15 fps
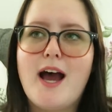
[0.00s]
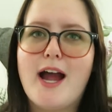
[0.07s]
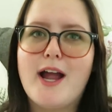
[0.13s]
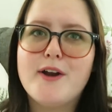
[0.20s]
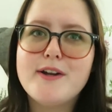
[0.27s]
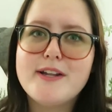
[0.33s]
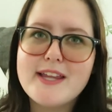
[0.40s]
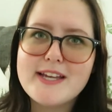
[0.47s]
I
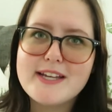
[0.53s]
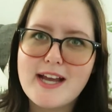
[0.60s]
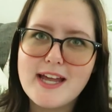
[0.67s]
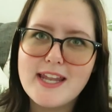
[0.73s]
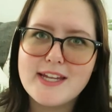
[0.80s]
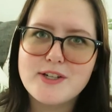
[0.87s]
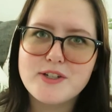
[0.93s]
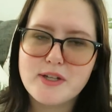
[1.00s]
already like
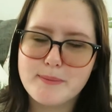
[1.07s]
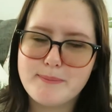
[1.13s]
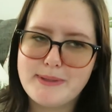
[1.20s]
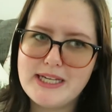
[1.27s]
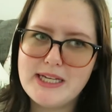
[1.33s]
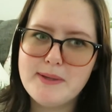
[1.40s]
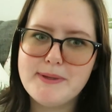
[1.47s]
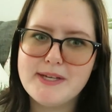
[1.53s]
kind of took a
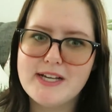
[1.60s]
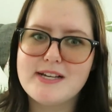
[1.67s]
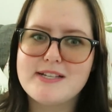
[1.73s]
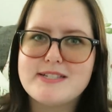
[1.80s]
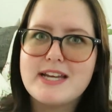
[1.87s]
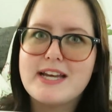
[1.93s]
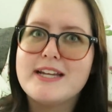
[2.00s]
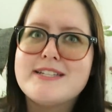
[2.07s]
peek
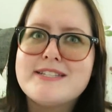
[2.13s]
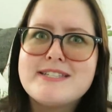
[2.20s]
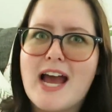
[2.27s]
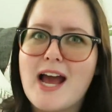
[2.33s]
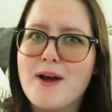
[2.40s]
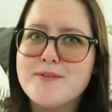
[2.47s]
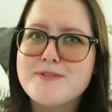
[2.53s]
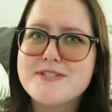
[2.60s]
because it
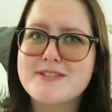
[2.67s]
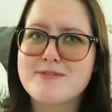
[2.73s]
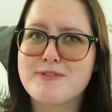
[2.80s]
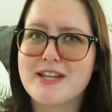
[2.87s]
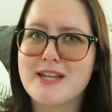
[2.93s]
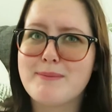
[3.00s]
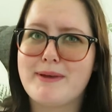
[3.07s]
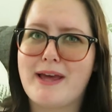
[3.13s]
sounds
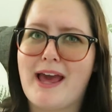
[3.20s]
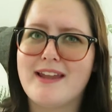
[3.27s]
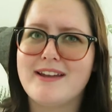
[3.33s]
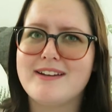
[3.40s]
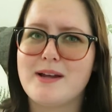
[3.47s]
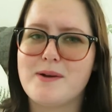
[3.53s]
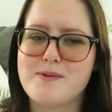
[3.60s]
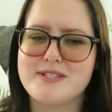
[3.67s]
really bad
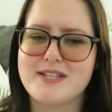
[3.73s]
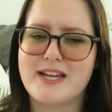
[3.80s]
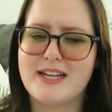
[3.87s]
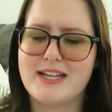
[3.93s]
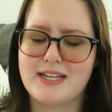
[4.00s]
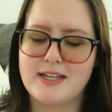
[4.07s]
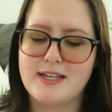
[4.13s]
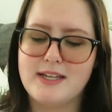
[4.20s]
and I was
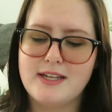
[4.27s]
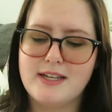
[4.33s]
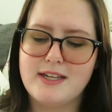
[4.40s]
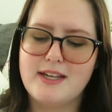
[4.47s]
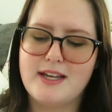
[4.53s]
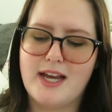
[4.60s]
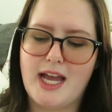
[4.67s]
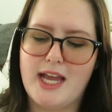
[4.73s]
like,
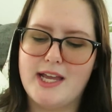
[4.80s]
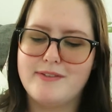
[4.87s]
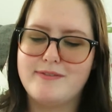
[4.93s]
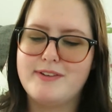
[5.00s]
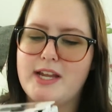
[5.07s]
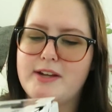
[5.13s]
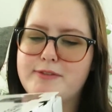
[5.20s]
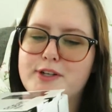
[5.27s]
I have
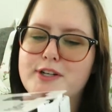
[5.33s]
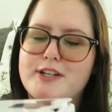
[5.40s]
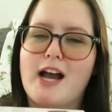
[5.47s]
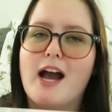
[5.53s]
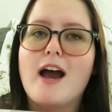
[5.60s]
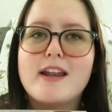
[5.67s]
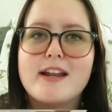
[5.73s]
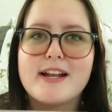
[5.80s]
never
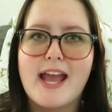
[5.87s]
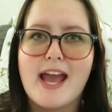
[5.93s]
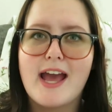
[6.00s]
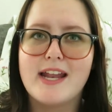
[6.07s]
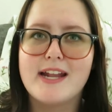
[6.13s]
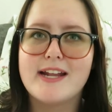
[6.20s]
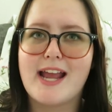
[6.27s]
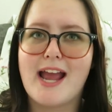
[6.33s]
gotten a
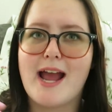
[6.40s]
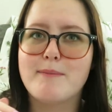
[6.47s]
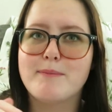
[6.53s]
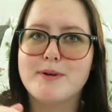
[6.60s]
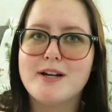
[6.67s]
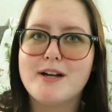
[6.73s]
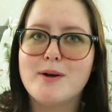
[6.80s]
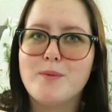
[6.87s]
Canon
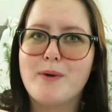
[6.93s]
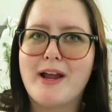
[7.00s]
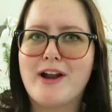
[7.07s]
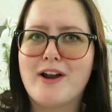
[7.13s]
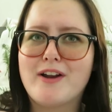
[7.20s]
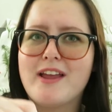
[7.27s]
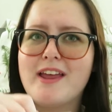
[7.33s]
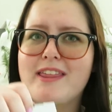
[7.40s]
camera
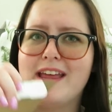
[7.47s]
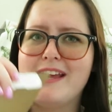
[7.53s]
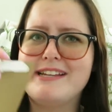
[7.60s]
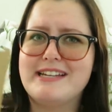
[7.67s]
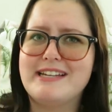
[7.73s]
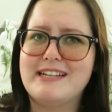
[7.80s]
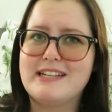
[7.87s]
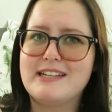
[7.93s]
where they
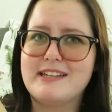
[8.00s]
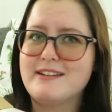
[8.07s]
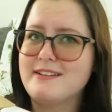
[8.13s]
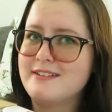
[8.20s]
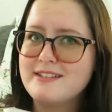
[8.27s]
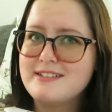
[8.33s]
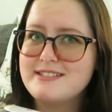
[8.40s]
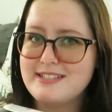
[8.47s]
didn't
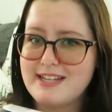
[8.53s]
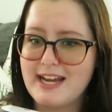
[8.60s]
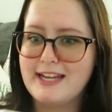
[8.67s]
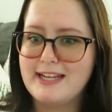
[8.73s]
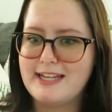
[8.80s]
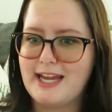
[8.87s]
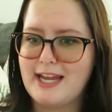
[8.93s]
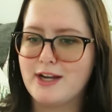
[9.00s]

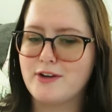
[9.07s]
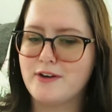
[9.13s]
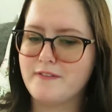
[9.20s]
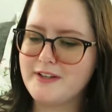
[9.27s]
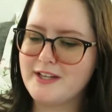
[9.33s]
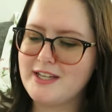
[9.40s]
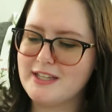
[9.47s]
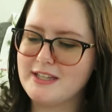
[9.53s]
take care
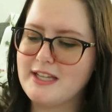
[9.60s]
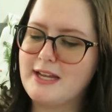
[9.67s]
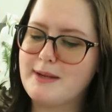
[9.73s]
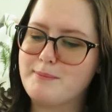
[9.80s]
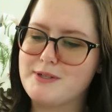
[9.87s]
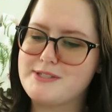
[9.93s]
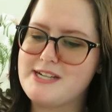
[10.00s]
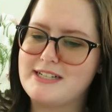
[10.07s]
of it and
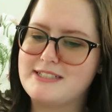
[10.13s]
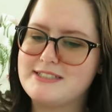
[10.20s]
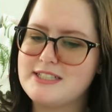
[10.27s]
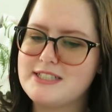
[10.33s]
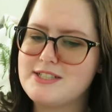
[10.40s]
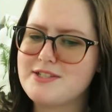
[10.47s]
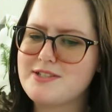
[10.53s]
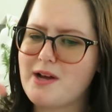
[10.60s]
like protect
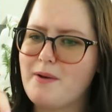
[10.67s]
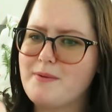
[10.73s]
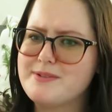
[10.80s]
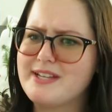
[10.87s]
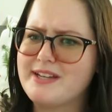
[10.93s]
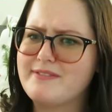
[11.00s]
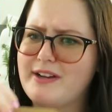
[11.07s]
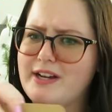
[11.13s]
it. So I
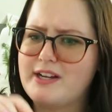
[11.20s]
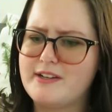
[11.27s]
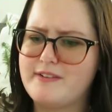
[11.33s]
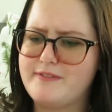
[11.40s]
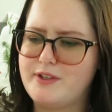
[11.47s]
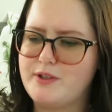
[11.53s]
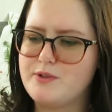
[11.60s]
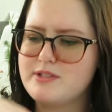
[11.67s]
was like very
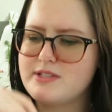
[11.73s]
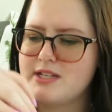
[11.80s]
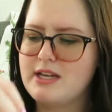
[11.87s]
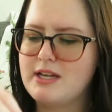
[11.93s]
confused.